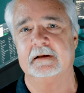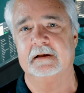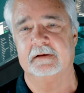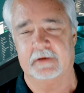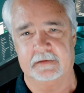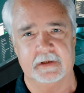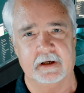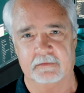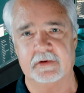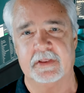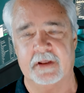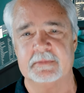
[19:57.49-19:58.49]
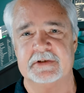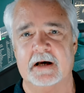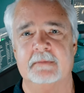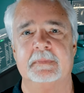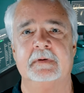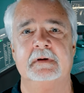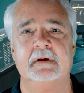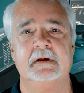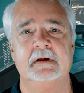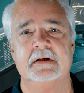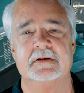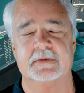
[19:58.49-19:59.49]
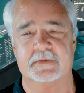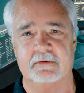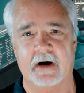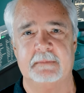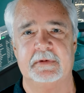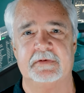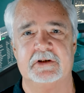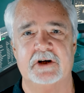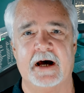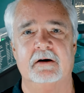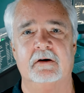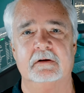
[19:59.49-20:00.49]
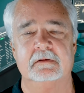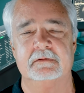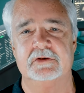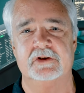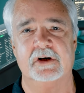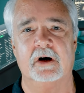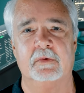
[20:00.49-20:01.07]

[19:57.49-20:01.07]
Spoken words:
give it, you know, a thumbs up, subscribe to the channel, share it